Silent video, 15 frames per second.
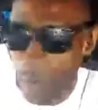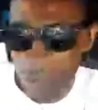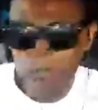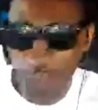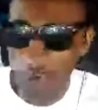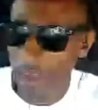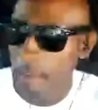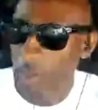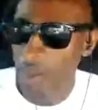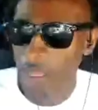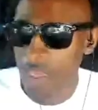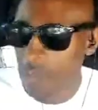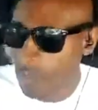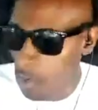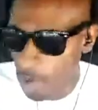put your rent money,
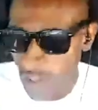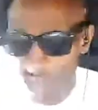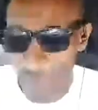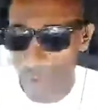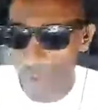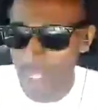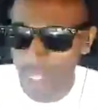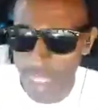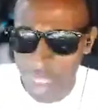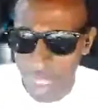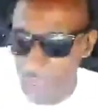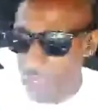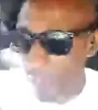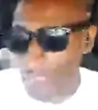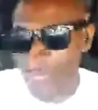your mortgage money,
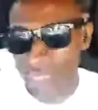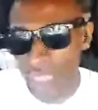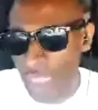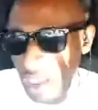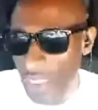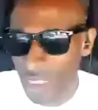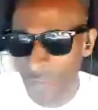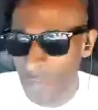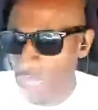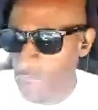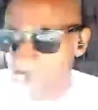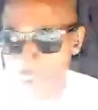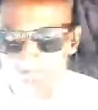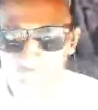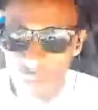yeah, your
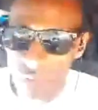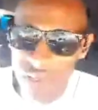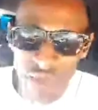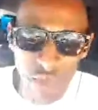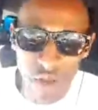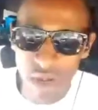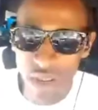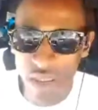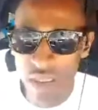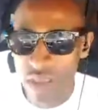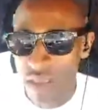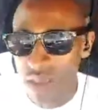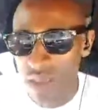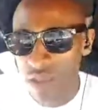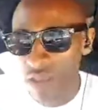baby's nappies money,
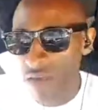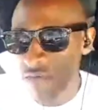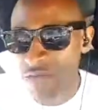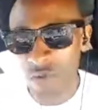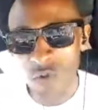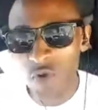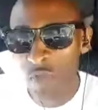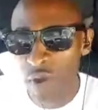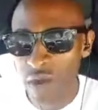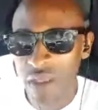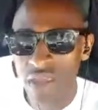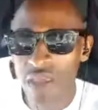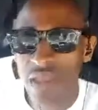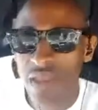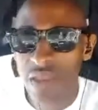food
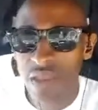money.